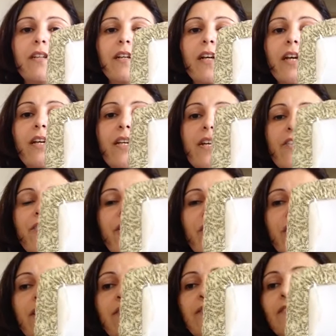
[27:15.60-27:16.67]
an
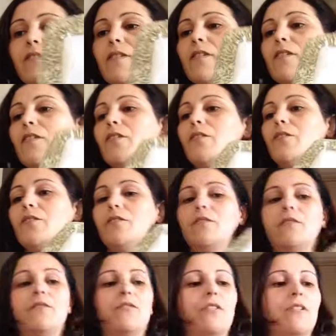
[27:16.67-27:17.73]
area, so
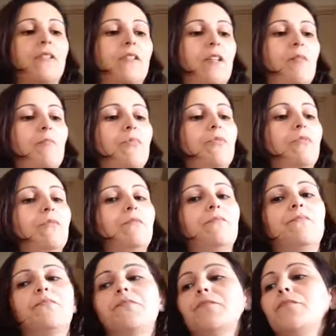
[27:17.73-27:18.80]
for example
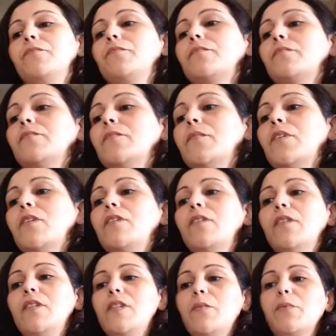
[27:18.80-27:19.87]

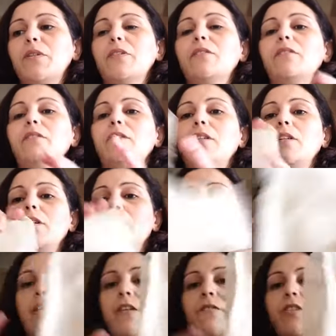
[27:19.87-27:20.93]
on this one,
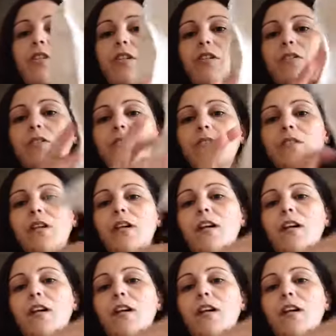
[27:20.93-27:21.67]
to have and to hold, I